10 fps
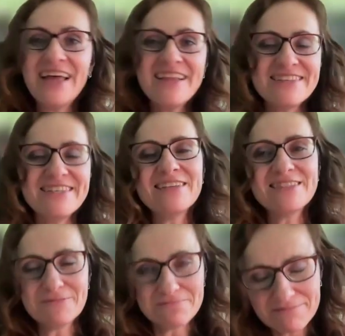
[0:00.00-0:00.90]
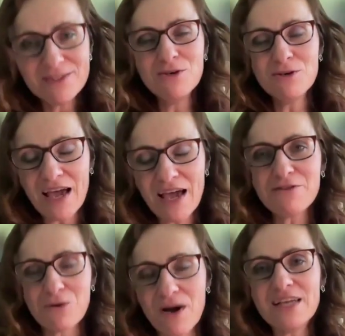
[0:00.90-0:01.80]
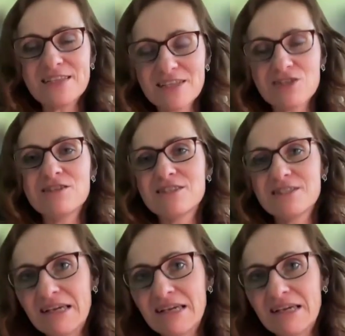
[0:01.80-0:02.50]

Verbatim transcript: And yet you have quite a good